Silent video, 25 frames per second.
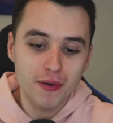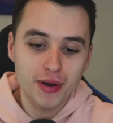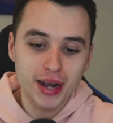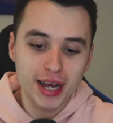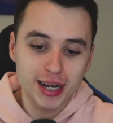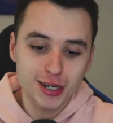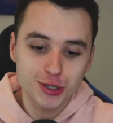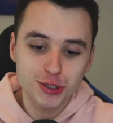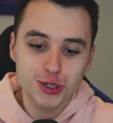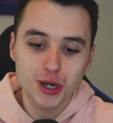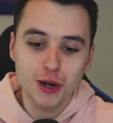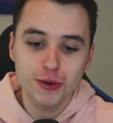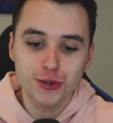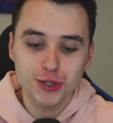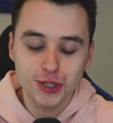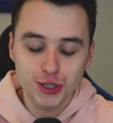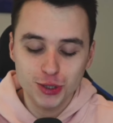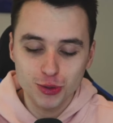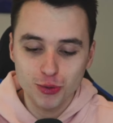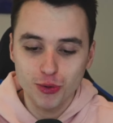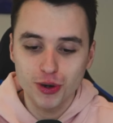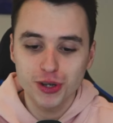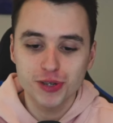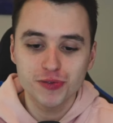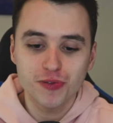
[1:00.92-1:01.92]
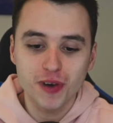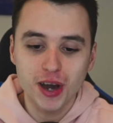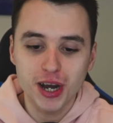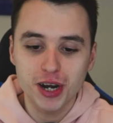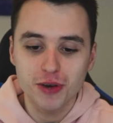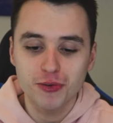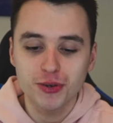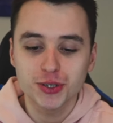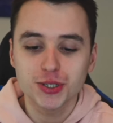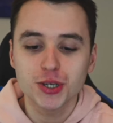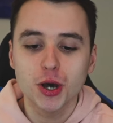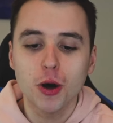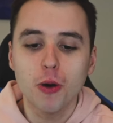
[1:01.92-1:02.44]
against Chelsea to always find a
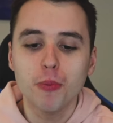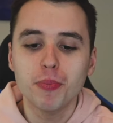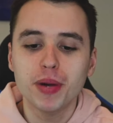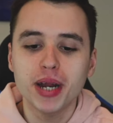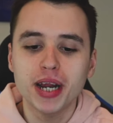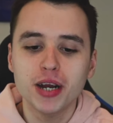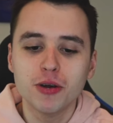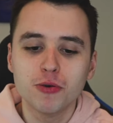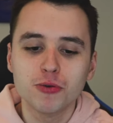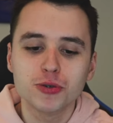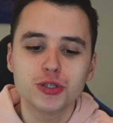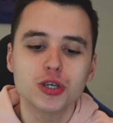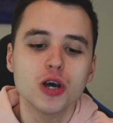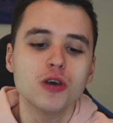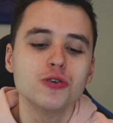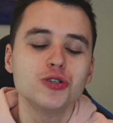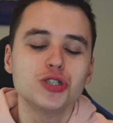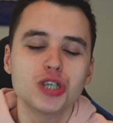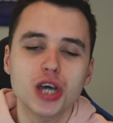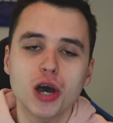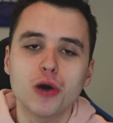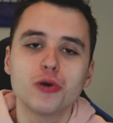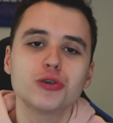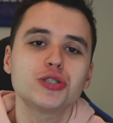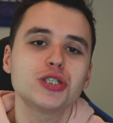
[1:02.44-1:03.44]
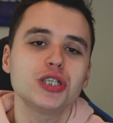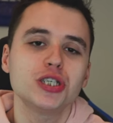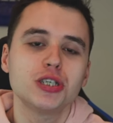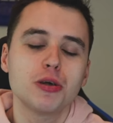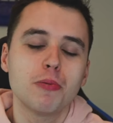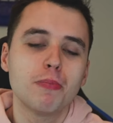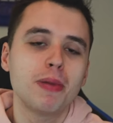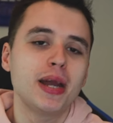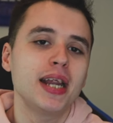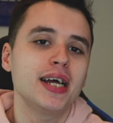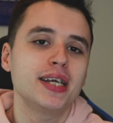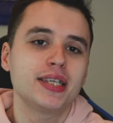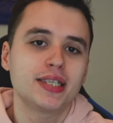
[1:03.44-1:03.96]
result, but then also Chelsea's
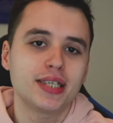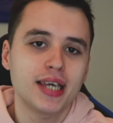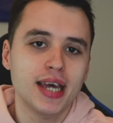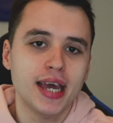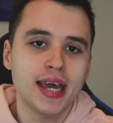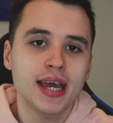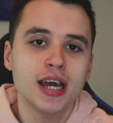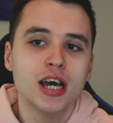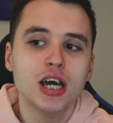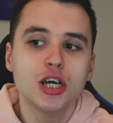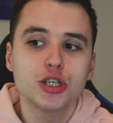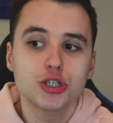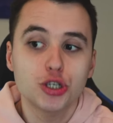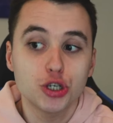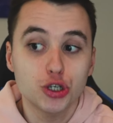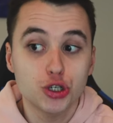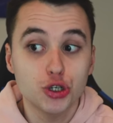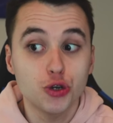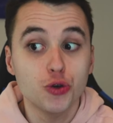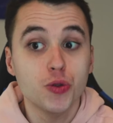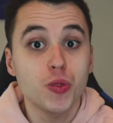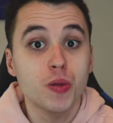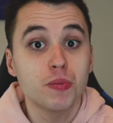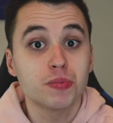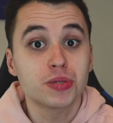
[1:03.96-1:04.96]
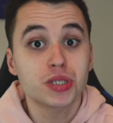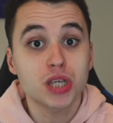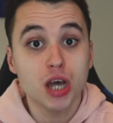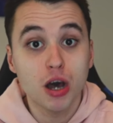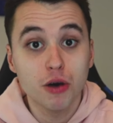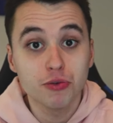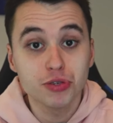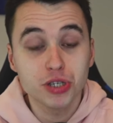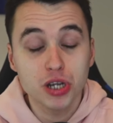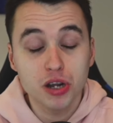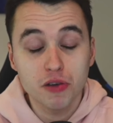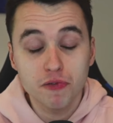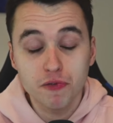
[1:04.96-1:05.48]
ability to shoot
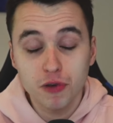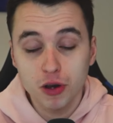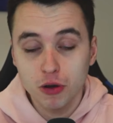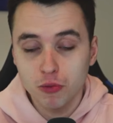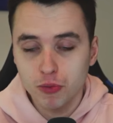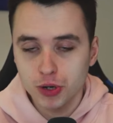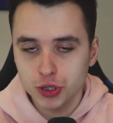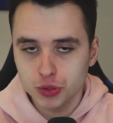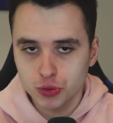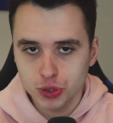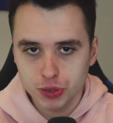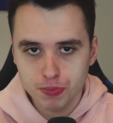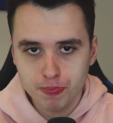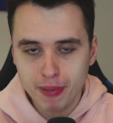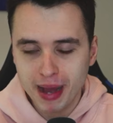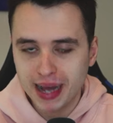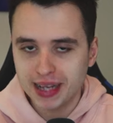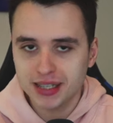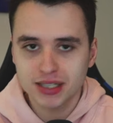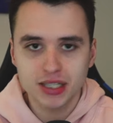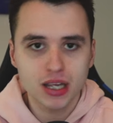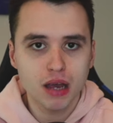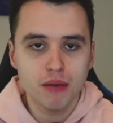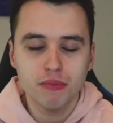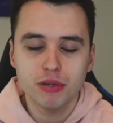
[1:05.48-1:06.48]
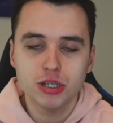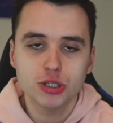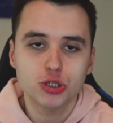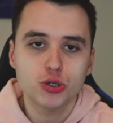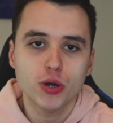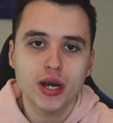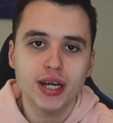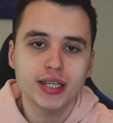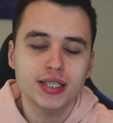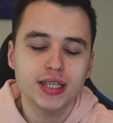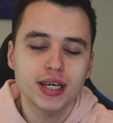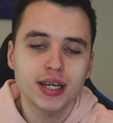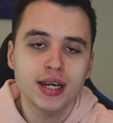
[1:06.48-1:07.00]
themselves in the foot, which was best
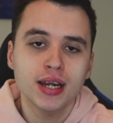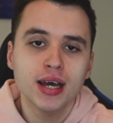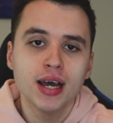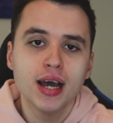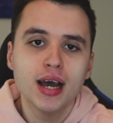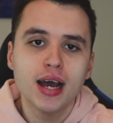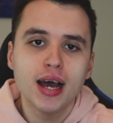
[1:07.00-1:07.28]
demonstrated